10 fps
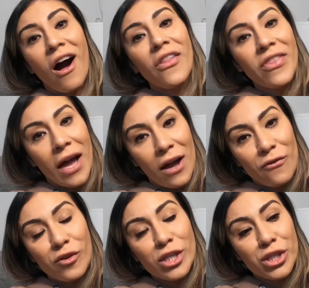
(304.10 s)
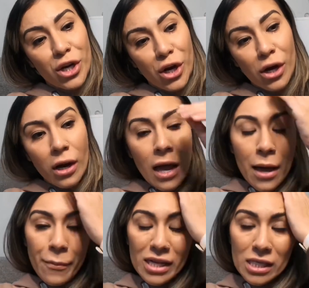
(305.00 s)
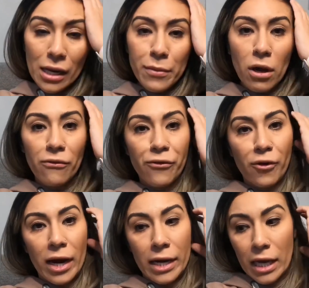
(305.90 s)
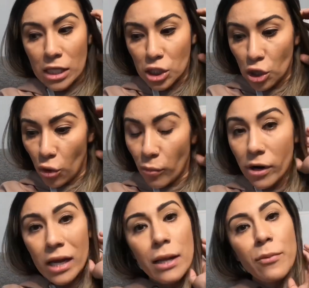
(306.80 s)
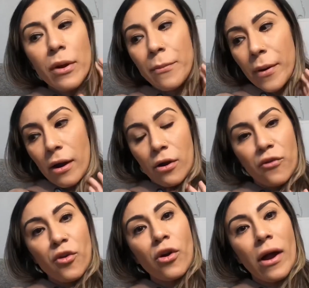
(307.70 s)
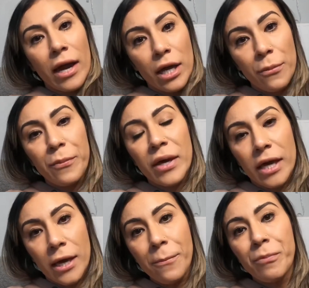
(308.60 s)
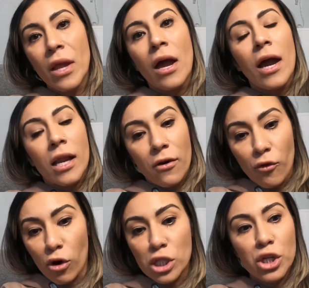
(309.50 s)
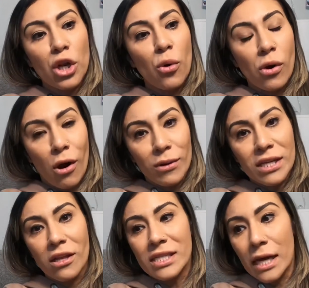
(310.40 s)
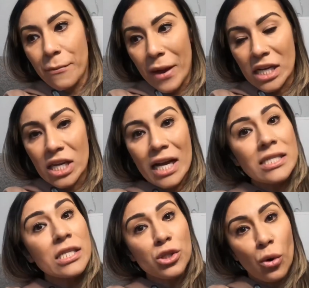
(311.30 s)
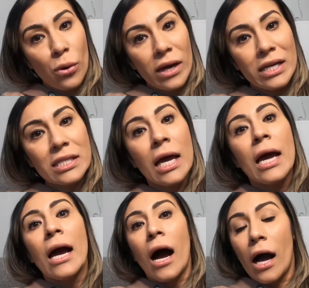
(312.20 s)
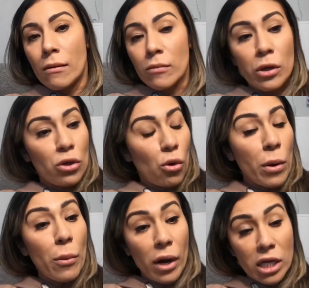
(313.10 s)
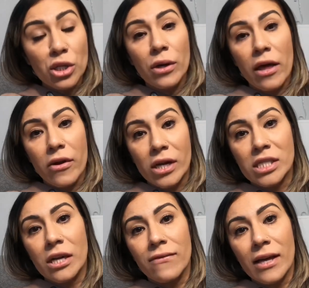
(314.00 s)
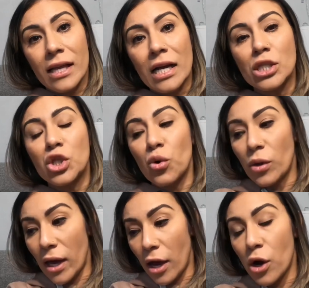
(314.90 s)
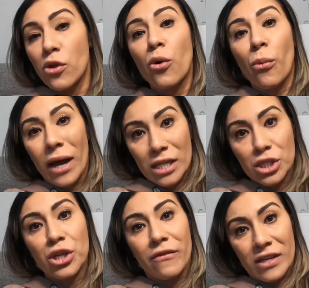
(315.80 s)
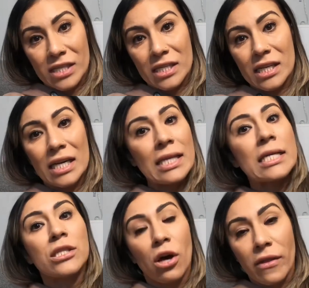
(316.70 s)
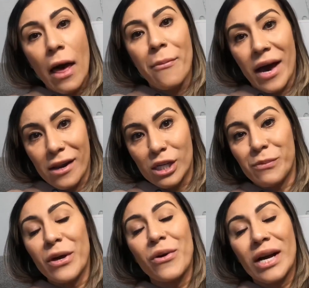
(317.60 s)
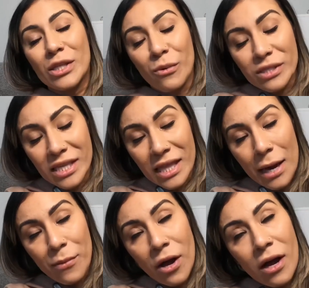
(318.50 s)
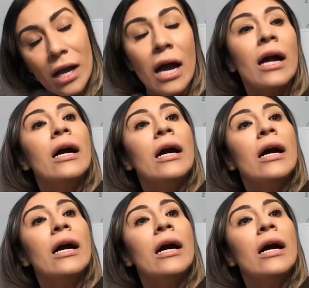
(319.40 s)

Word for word: on that for sure. But it's gonna be on Friday, so we're getting prepared for her IEP. And of course, you know we're always on the same page as the school is. Um, you know we work together and stuff like that to get her the right services, guys. That's all that matters. But you guys will see that vlog